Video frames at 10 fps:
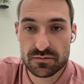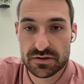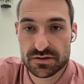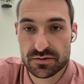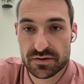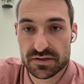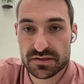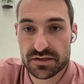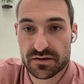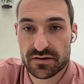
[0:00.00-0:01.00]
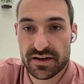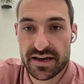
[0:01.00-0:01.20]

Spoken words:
let's do this here,